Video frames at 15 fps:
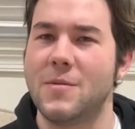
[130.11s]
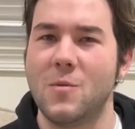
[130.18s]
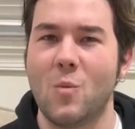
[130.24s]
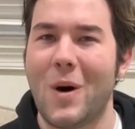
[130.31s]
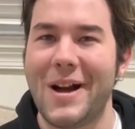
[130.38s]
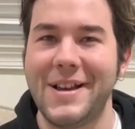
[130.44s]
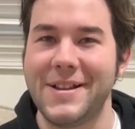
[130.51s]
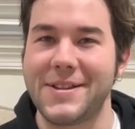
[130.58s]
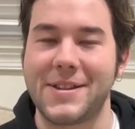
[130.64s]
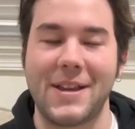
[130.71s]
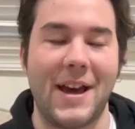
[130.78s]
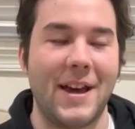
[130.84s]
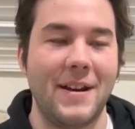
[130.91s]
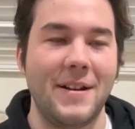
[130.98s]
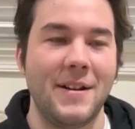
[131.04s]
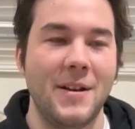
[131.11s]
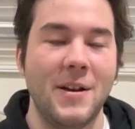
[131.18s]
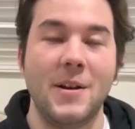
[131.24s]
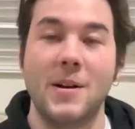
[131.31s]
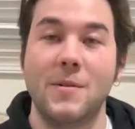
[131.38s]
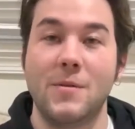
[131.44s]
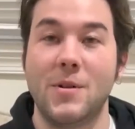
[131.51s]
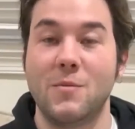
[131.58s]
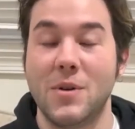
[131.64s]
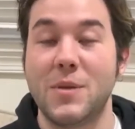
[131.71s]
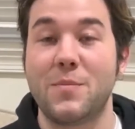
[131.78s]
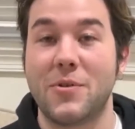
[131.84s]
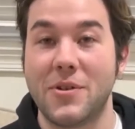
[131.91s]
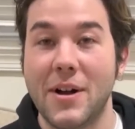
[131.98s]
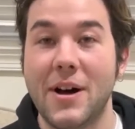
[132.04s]
Why is that? Well,
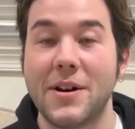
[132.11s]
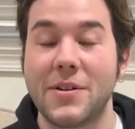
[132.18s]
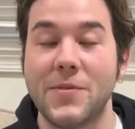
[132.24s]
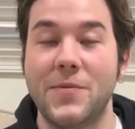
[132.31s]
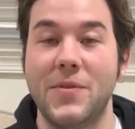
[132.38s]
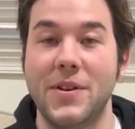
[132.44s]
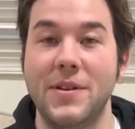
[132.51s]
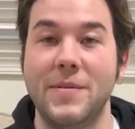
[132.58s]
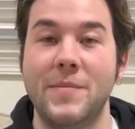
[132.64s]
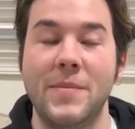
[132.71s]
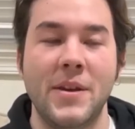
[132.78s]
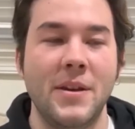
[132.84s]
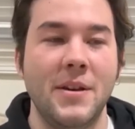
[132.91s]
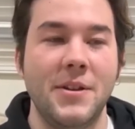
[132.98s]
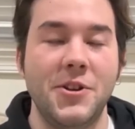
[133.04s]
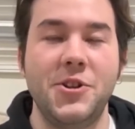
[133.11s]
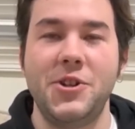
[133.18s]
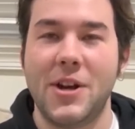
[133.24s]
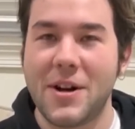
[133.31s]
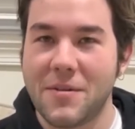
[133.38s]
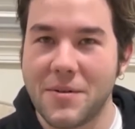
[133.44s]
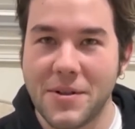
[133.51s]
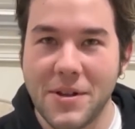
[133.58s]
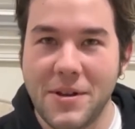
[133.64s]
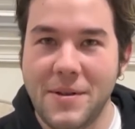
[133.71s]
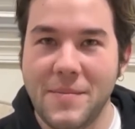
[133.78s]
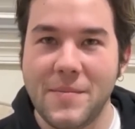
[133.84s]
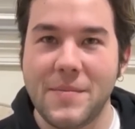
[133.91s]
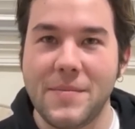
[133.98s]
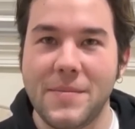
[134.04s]
with pornography,
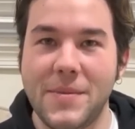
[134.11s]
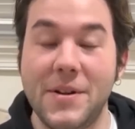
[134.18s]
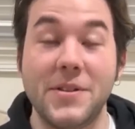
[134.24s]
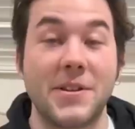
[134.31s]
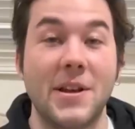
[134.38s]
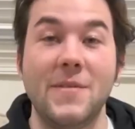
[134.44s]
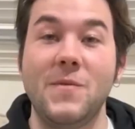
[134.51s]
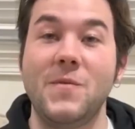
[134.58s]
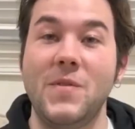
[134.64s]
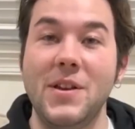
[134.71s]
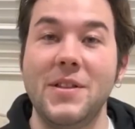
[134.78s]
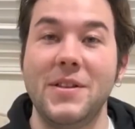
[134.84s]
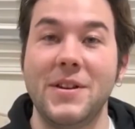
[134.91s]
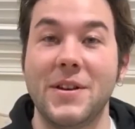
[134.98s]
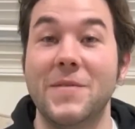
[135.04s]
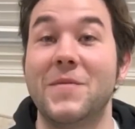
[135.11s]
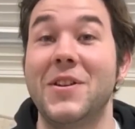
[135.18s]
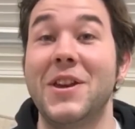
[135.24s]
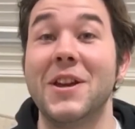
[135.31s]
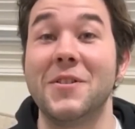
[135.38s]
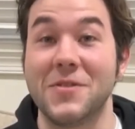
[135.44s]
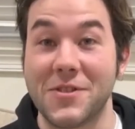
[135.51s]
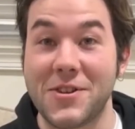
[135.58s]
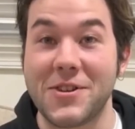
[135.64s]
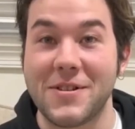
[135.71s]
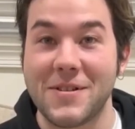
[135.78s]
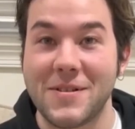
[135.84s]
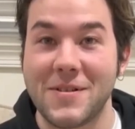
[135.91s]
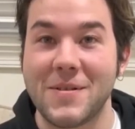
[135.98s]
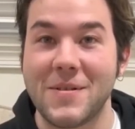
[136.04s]
generally there's a feeling of guilt,
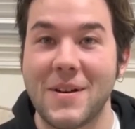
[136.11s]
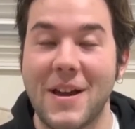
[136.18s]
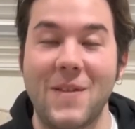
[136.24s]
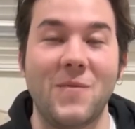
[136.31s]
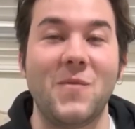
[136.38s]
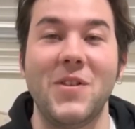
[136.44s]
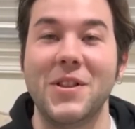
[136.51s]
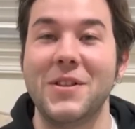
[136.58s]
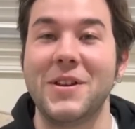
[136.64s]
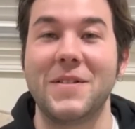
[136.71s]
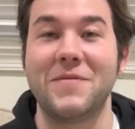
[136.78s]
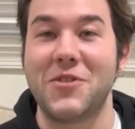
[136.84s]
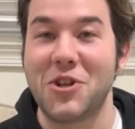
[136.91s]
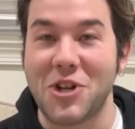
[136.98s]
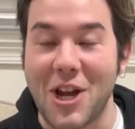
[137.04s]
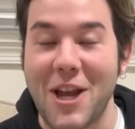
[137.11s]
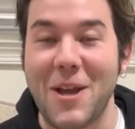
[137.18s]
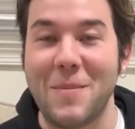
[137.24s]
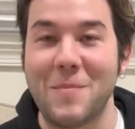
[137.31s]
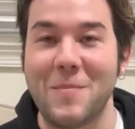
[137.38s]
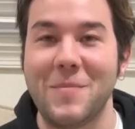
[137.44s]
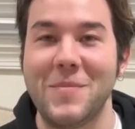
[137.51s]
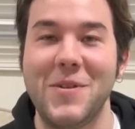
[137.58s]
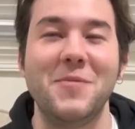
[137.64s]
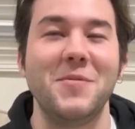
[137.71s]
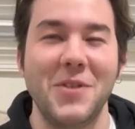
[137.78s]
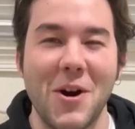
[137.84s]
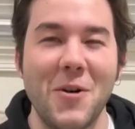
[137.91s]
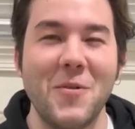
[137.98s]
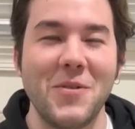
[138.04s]
a feeling of shame. You
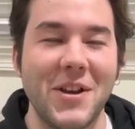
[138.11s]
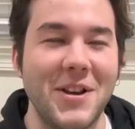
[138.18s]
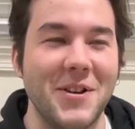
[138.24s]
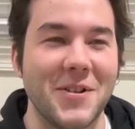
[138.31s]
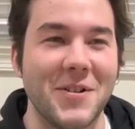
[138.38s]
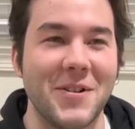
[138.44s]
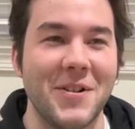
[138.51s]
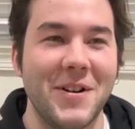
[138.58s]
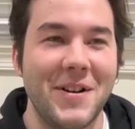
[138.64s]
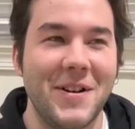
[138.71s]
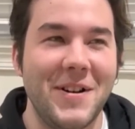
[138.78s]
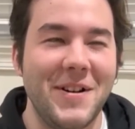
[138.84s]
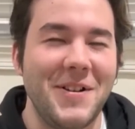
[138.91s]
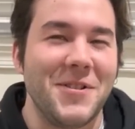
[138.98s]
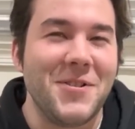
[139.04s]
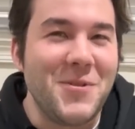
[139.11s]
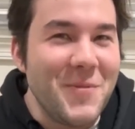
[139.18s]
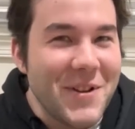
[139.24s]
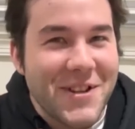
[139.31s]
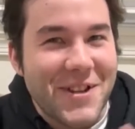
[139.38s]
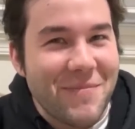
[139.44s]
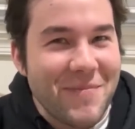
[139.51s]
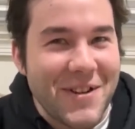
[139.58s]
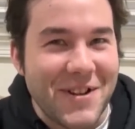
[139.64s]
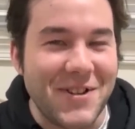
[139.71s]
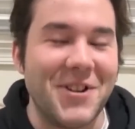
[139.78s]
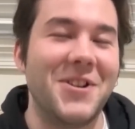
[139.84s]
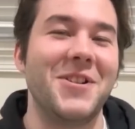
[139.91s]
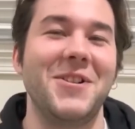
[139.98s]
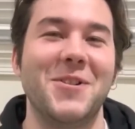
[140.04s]
know that you're doing something
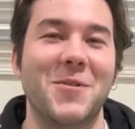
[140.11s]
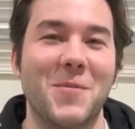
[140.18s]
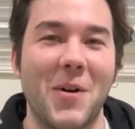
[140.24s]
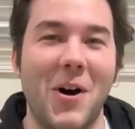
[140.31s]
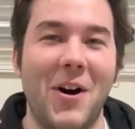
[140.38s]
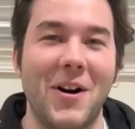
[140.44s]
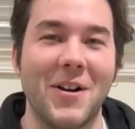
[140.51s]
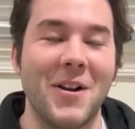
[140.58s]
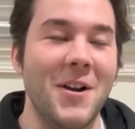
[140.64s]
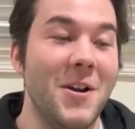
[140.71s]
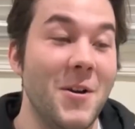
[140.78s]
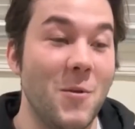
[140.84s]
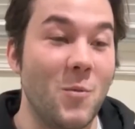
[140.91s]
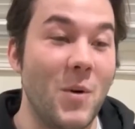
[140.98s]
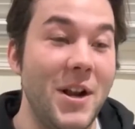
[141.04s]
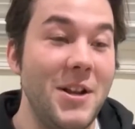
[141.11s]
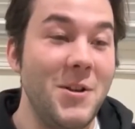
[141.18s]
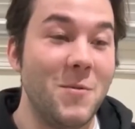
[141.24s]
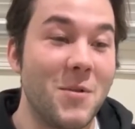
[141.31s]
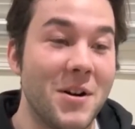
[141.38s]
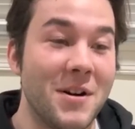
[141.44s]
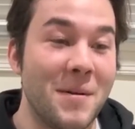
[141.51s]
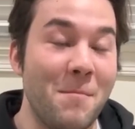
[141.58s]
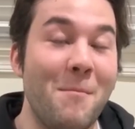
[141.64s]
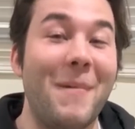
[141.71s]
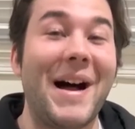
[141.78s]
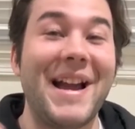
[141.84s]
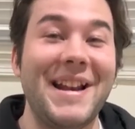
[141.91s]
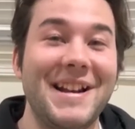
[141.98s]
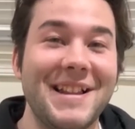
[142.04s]
dirty or wrong. When you are
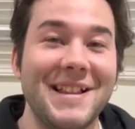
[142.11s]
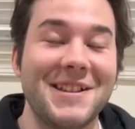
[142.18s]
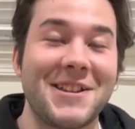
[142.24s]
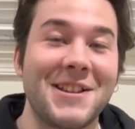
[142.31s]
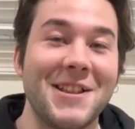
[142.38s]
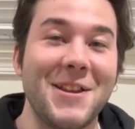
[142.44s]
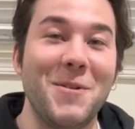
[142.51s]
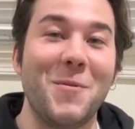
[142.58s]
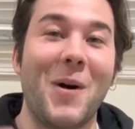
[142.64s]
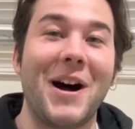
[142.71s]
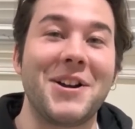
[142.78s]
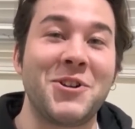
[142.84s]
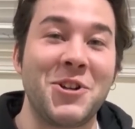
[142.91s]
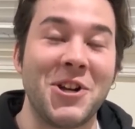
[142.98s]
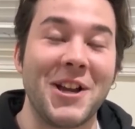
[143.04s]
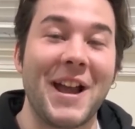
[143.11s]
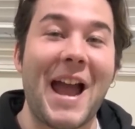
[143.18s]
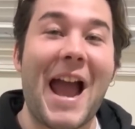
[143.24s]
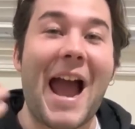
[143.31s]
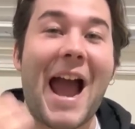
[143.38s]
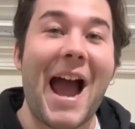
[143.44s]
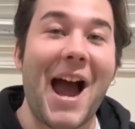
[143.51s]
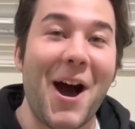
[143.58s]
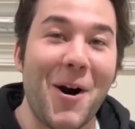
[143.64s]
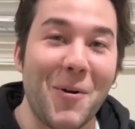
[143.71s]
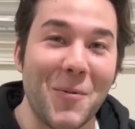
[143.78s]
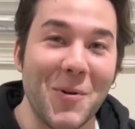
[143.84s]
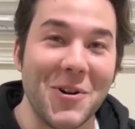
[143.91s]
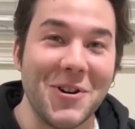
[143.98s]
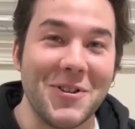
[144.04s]
mindlessly watching
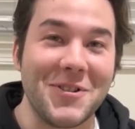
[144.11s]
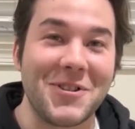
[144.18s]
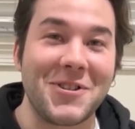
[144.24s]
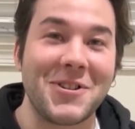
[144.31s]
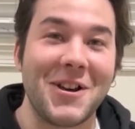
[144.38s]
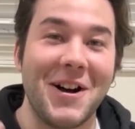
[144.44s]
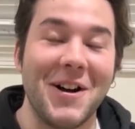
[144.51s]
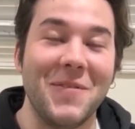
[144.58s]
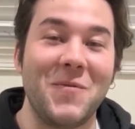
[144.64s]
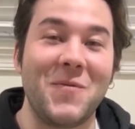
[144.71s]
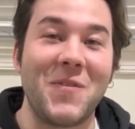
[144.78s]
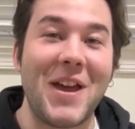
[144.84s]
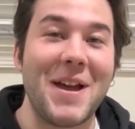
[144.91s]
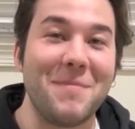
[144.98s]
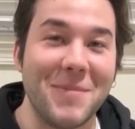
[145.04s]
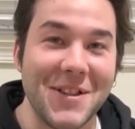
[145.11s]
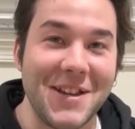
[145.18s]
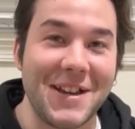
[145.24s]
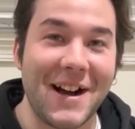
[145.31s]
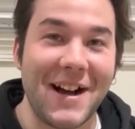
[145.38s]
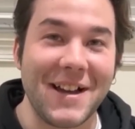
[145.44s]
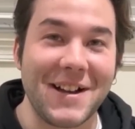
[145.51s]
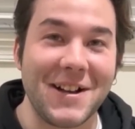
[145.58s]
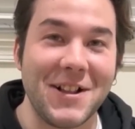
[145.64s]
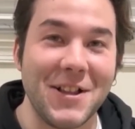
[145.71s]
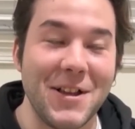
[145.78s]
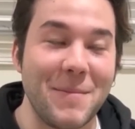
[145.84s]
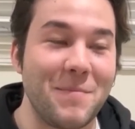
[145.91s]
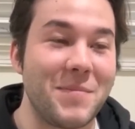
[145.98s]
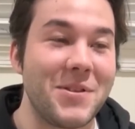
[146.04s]
hours of Family Guy
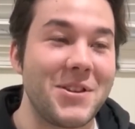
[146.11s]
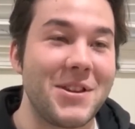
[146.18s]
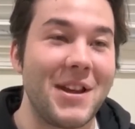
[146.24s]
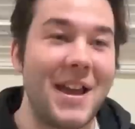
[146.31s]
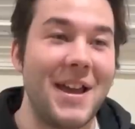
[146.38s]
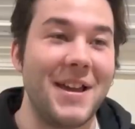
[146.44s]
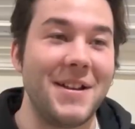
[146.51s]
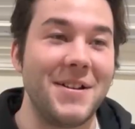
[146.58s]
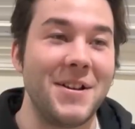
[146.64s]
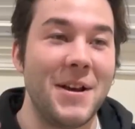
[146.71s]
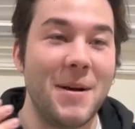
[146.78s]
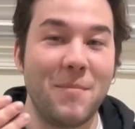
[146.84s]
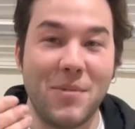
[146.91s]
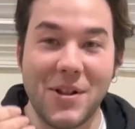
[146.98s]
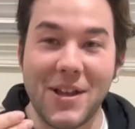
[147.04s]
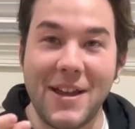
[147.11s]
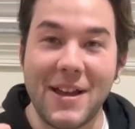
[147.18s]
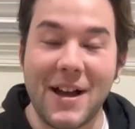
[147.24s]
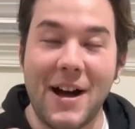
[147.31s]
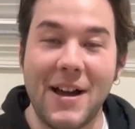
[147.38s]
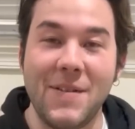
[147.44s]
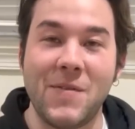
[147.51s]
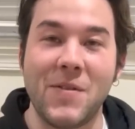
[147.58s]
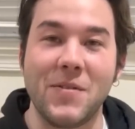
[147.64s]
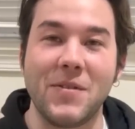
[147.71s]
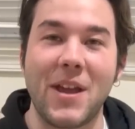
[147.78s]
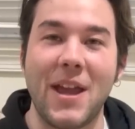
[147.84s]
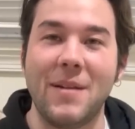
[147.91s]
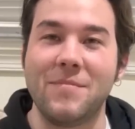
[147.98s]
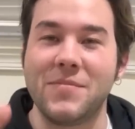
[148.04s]
clips and playing iPhone
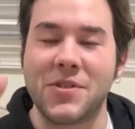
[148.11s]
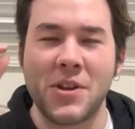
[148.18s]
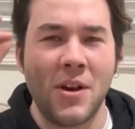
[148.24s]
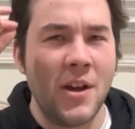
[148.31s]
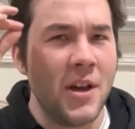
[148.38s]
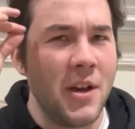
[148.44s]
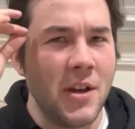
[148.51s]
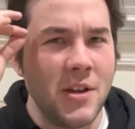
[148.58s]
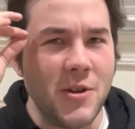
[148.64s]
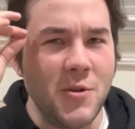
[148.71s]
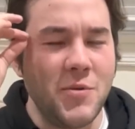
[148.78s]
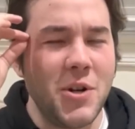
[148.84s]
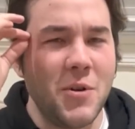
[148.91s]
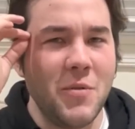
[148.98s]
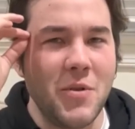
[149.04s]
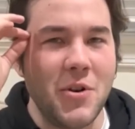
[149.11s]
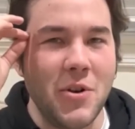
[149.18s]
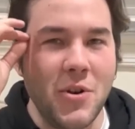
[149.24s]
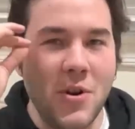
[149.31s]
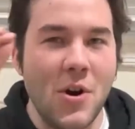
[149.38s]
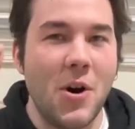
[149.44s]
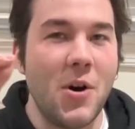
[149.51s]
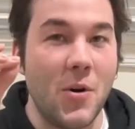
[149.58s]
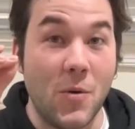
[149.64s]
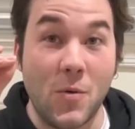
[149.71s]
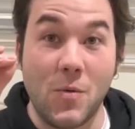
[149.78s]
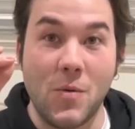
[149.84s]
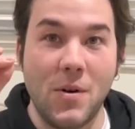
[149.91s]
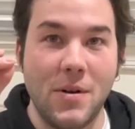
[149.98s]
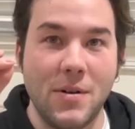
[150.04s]
games, you don't
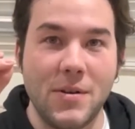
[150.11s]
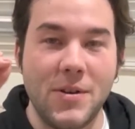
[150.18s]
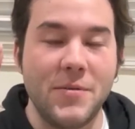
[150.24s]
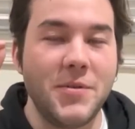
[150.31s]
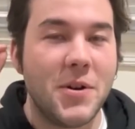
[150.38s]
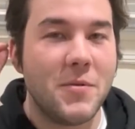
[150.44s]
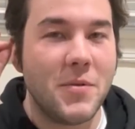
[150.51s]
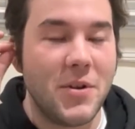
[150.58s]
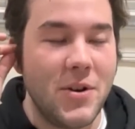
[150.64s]
know. You don't